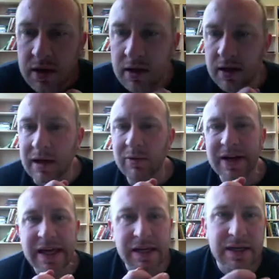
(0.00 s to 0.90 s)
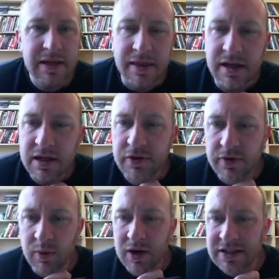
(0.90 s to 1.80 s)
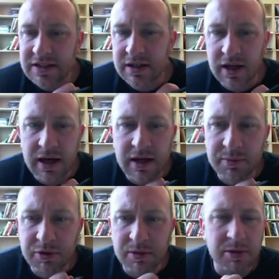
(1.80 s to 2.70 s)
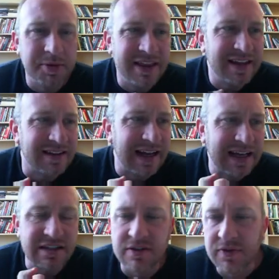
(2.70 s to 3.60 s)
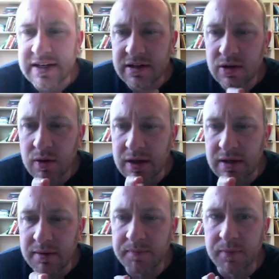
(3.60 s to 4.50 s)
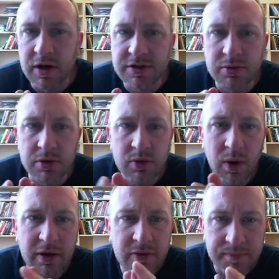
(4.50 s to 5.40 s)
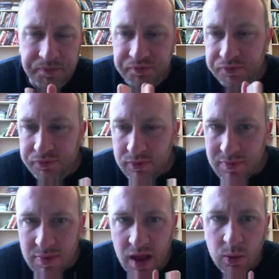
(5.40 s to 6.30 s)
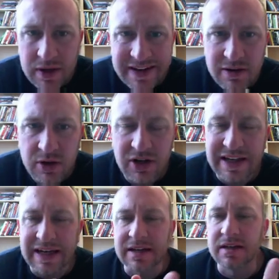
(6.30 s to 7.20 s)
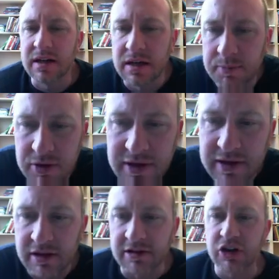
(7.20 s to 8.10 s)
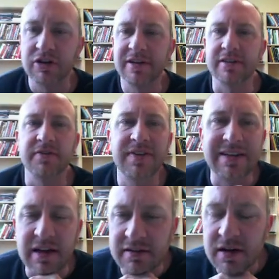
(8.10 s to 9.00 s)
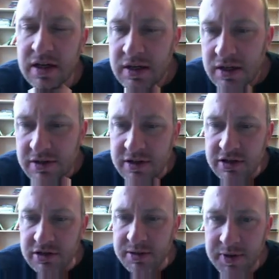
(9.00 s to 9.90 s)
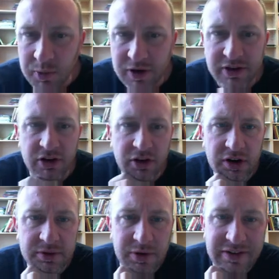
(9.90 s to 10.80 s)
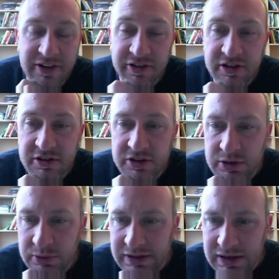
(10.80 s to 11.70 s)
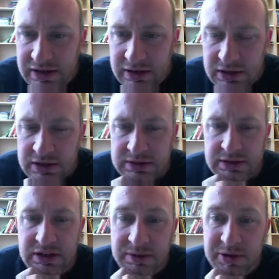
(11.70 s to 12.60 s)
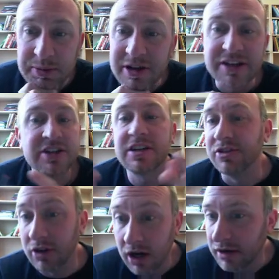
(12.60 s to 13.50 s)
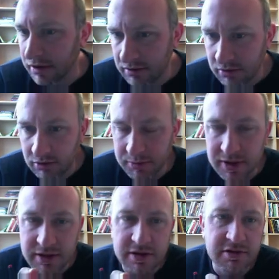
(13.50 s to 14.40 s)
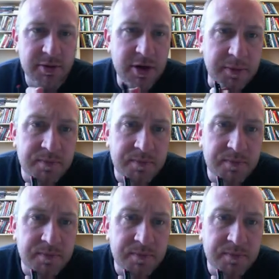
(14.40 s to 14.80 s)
Hello again, and thank you for watching uh, probably this last video in module twelve. We're here we're looking at uh, putting together a goodness of fit test to determine whether or not we have evidence to show that a uh, population is not normally distributed.